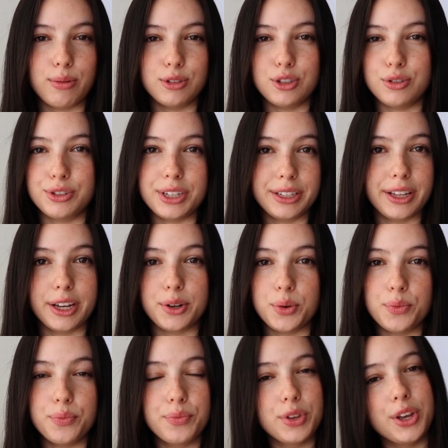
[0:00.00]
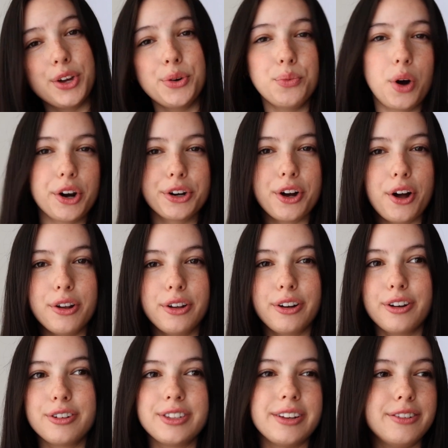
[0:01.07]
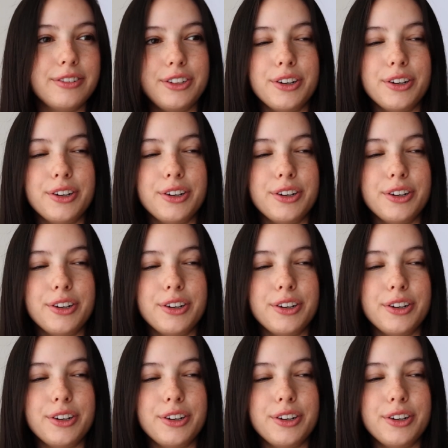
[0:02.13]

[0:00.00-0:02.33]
I was using like watercolors and,